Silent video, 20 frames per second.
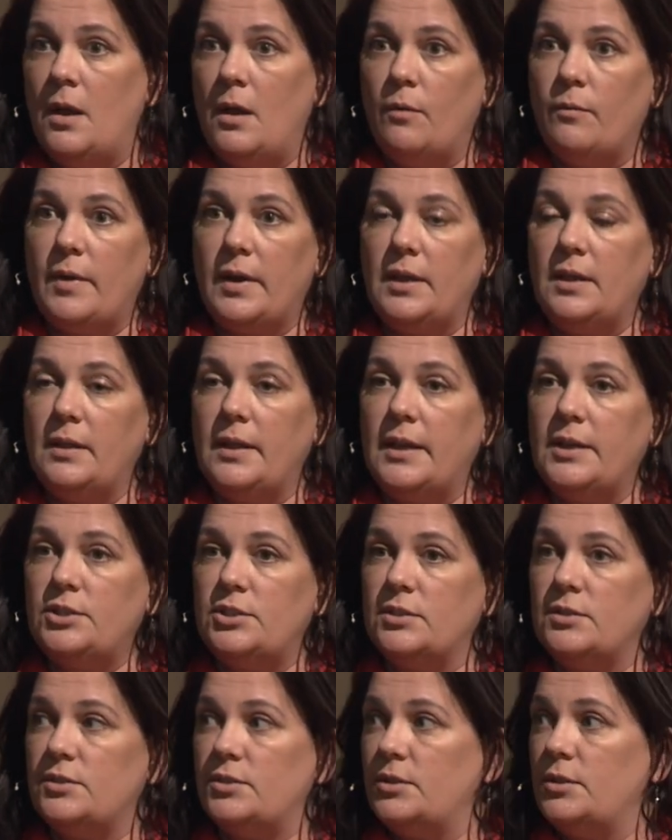
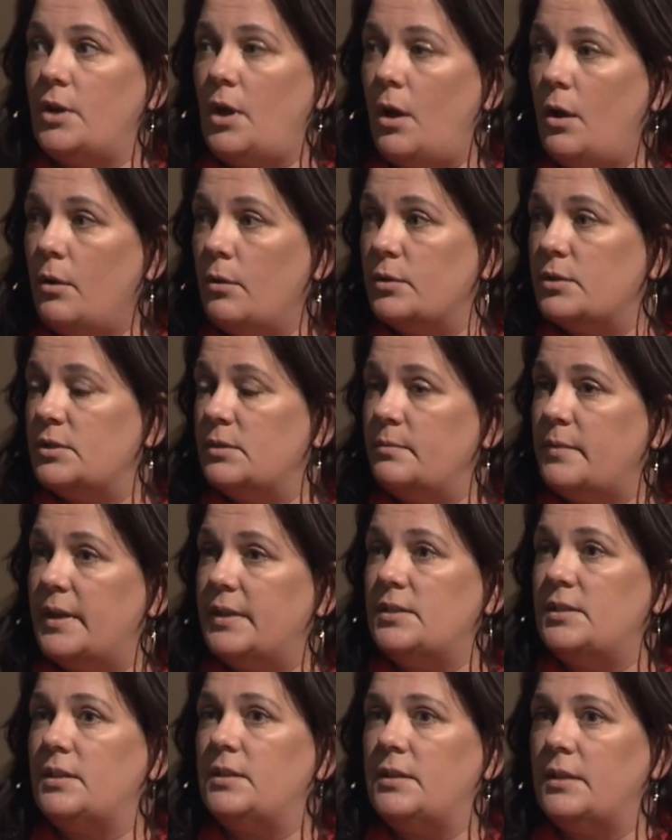regulations and codes and
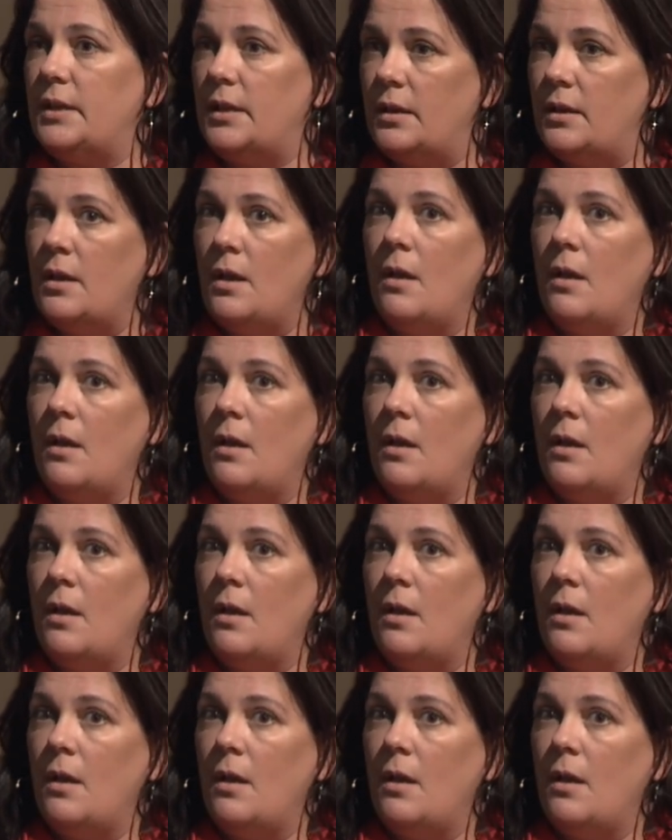basically